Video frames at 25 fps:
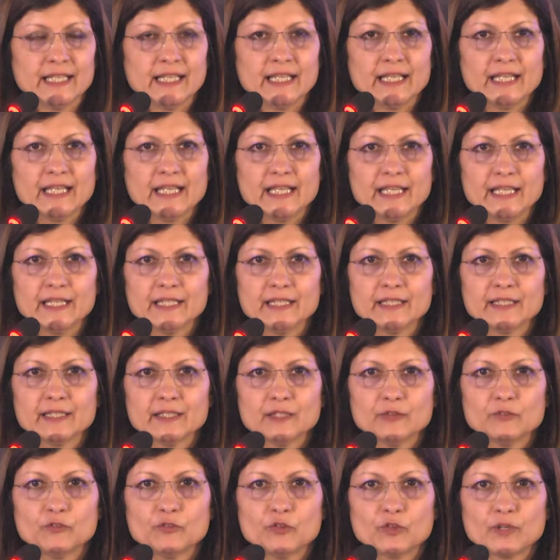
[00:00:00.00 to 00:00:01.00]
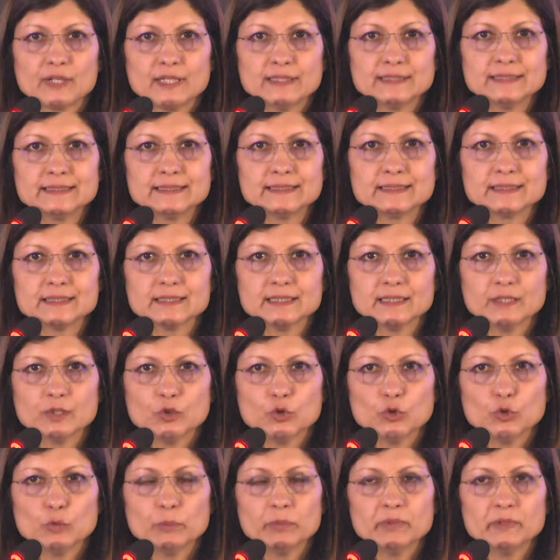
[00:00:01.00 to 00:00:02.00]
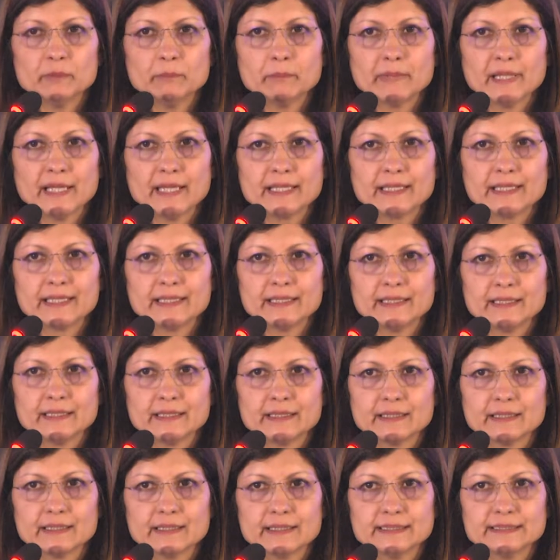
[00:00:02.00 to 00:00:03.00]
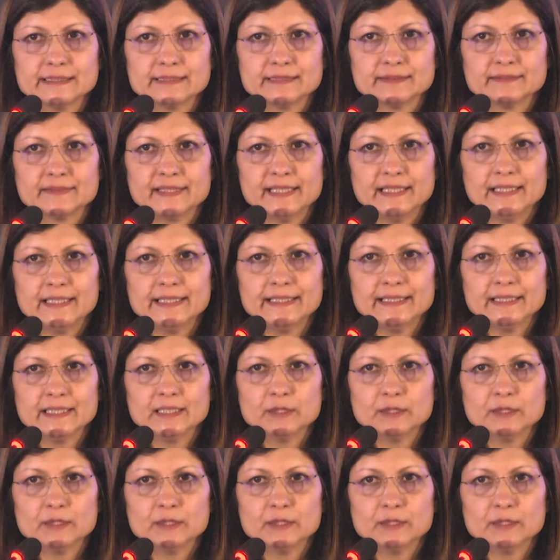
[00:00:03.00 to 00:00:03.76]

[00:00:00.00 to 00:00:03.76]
And for us, open banking is really a